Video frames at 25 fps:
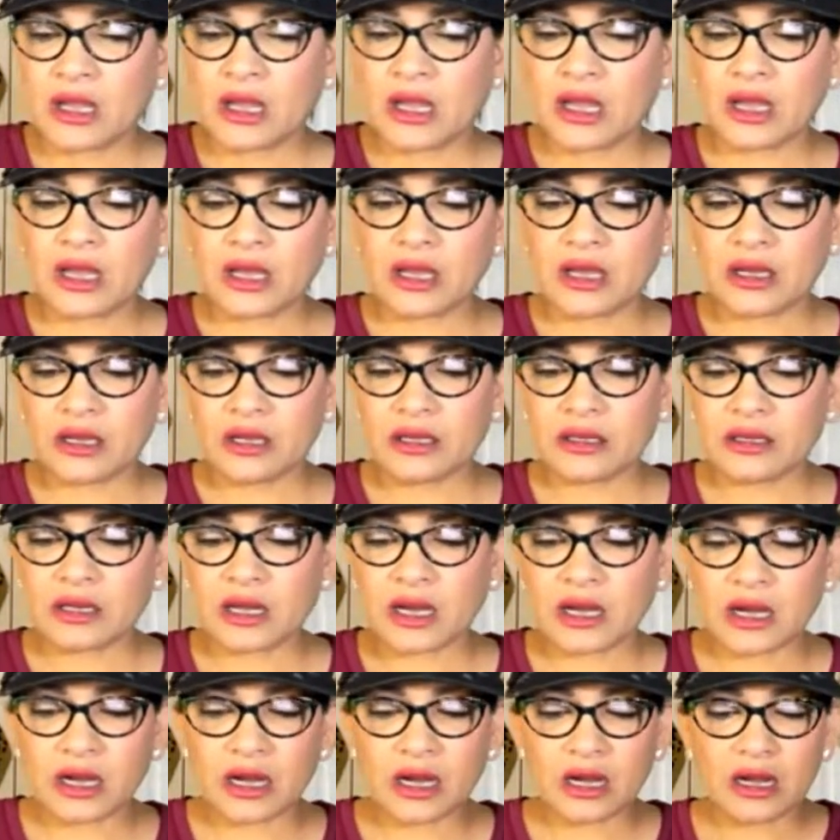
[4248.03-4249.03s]
And
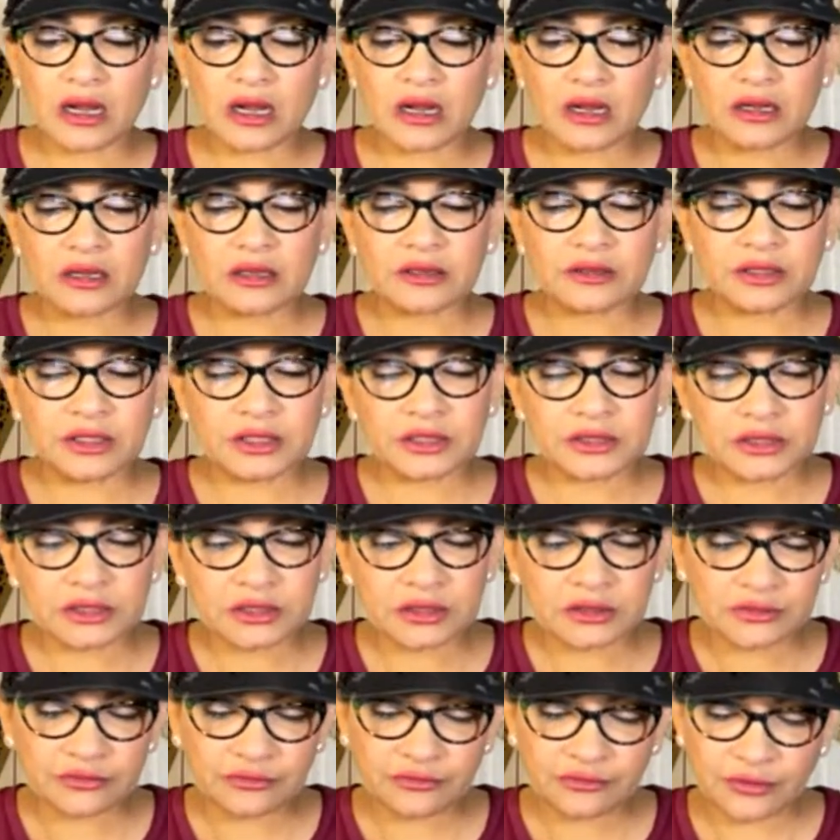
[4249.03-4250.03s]
this
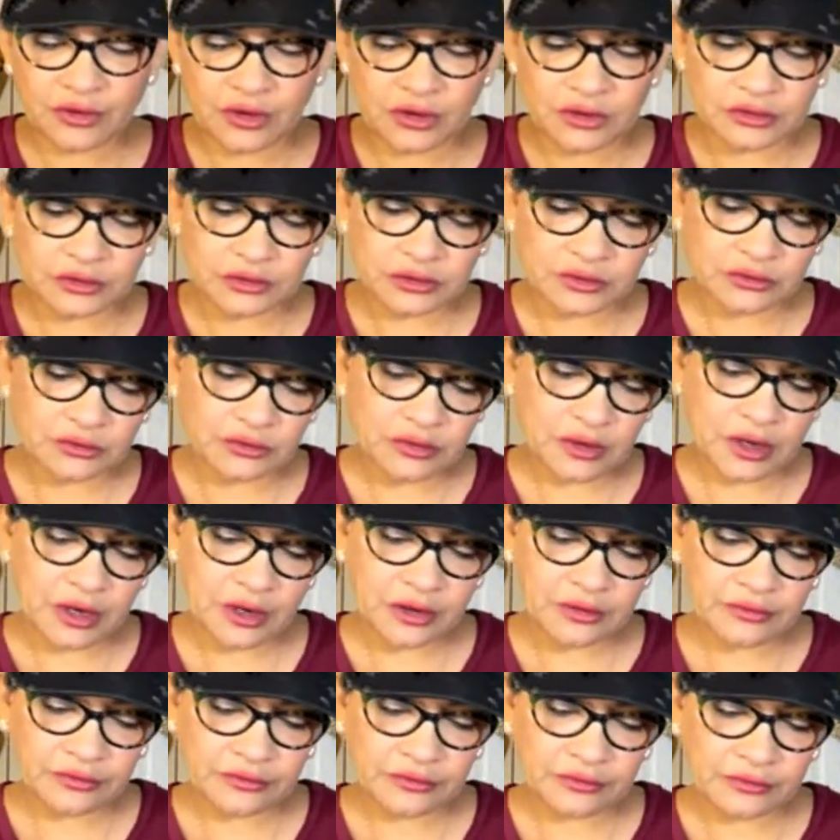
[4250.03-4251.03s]
is false
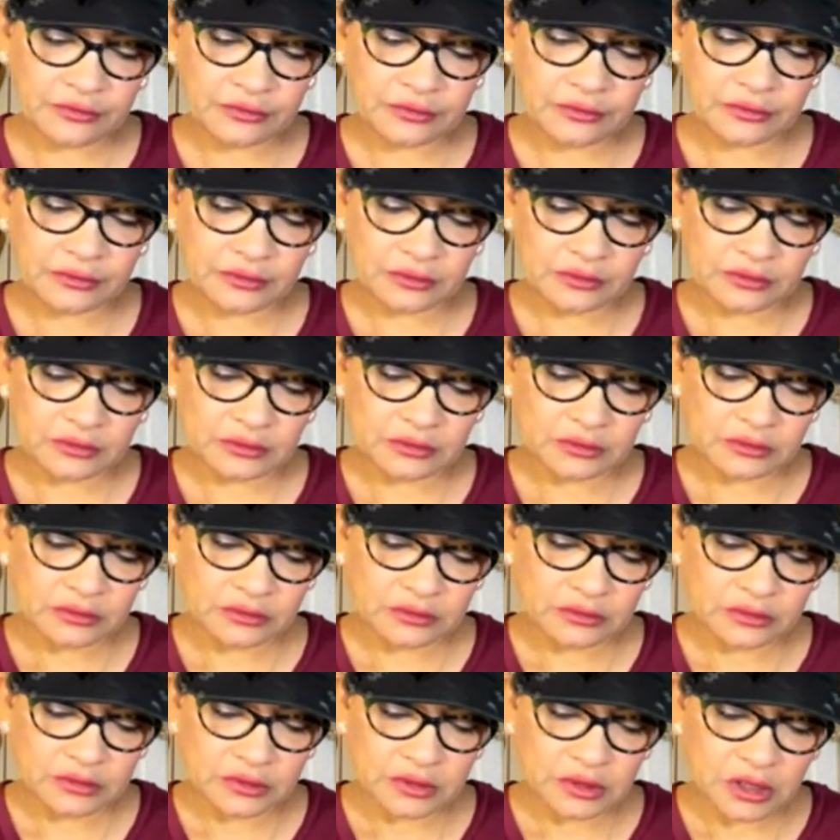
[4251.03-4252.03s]
graph
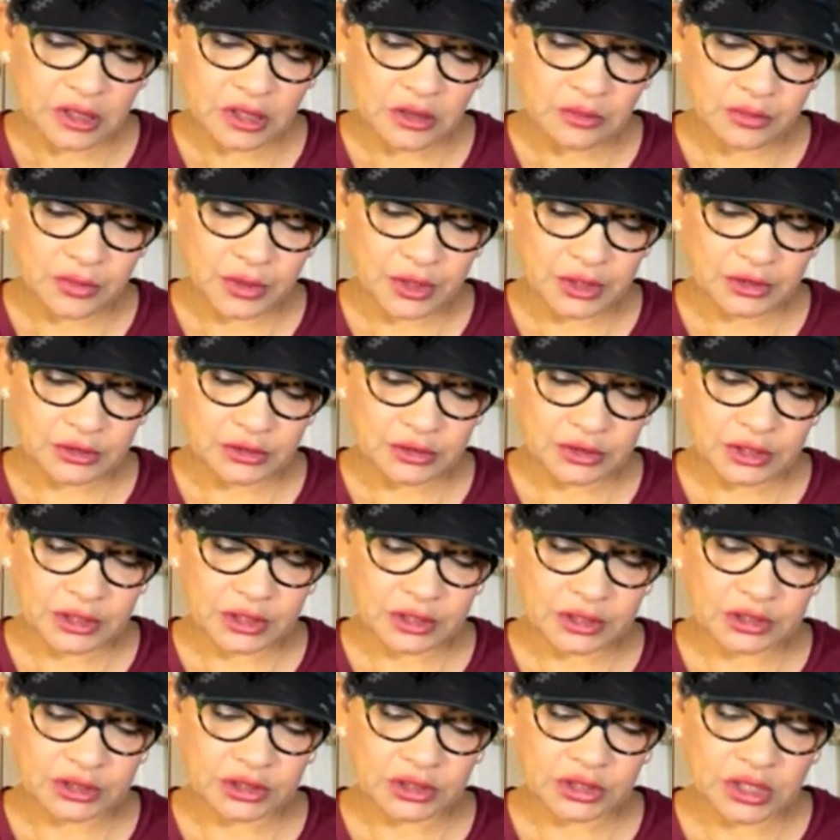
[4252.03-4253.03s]
a butter
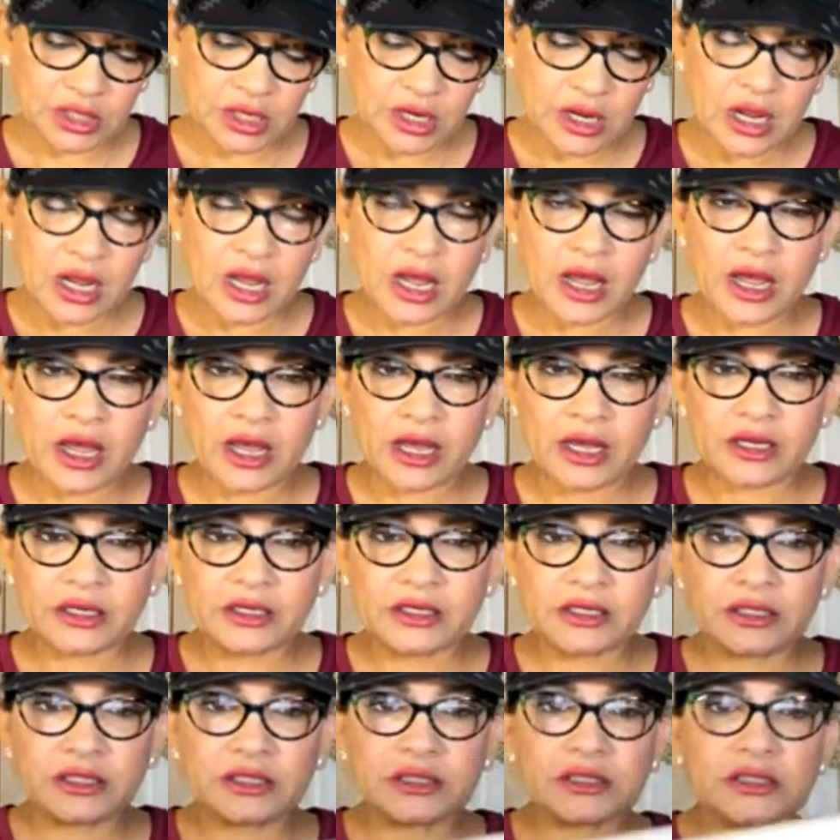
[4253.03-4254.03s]
dish and
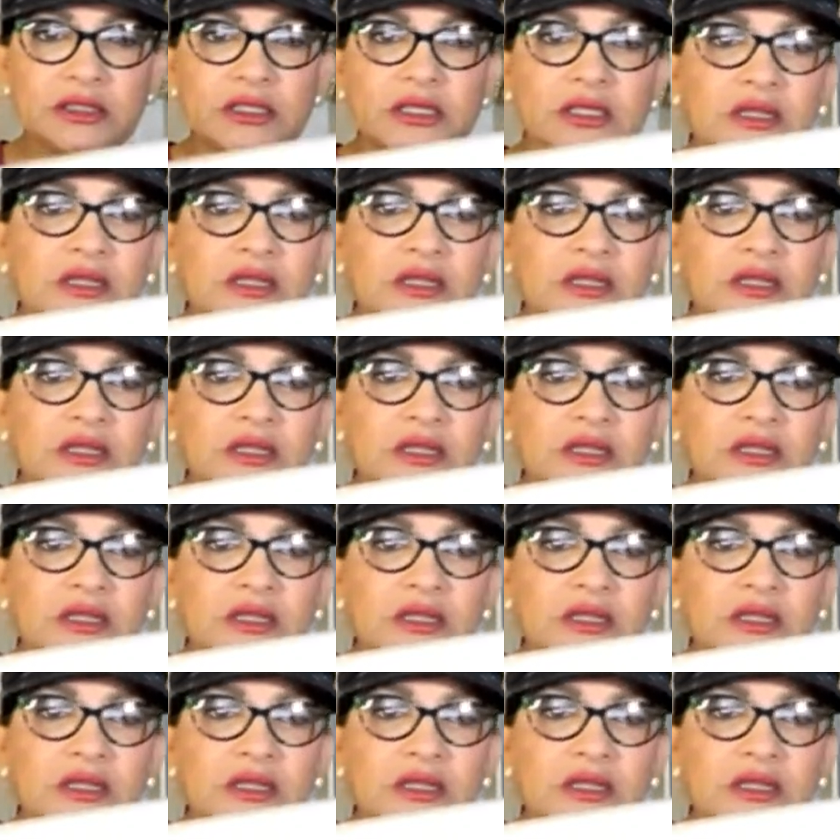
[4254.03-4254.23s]
it's